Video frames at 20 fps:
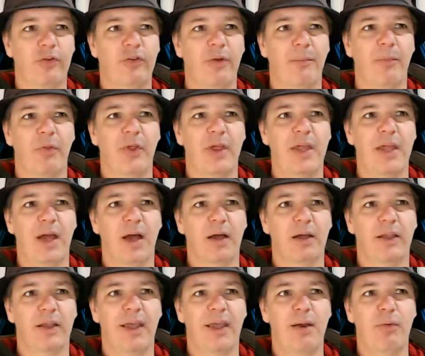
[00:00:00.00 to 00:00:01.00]
Some of
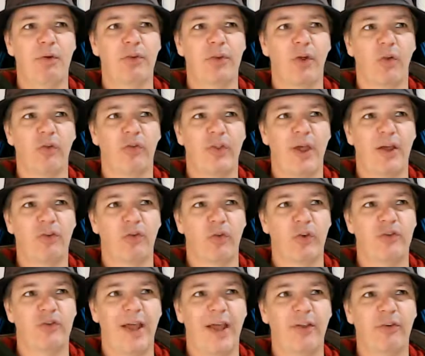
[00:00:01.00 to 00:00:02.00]
the key results there. So
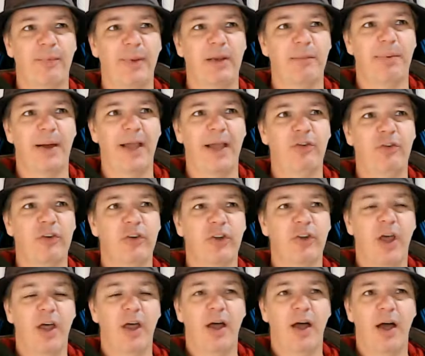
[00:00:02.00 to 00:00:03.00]
the Jazz beat the
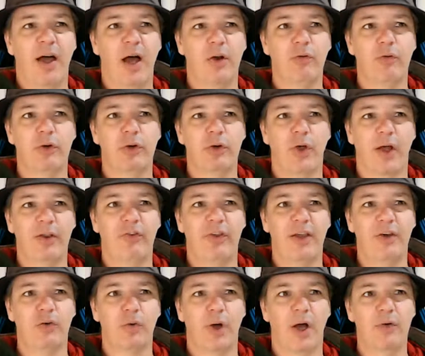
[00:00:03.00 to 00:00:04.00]
Pacers
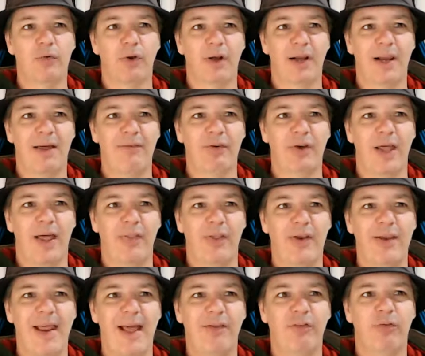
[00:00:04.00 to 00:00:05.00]
119 to 111, and the
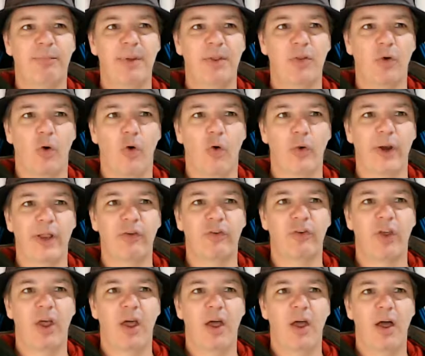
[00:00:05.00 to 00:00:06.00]
Nets beat the
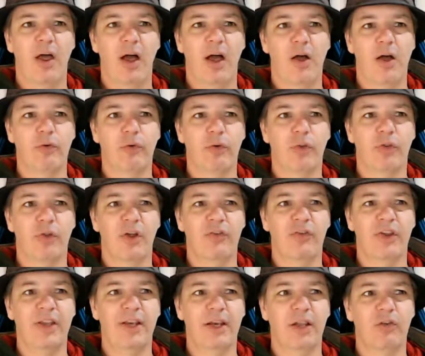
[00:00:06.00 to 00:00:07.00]
Hornets
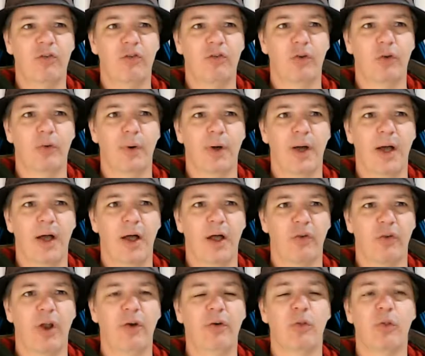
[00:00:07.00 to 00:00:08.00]
130 to
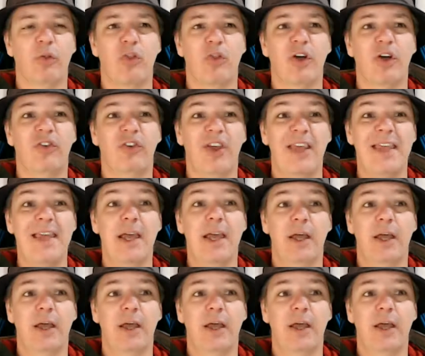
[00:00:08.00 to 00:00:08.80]
115.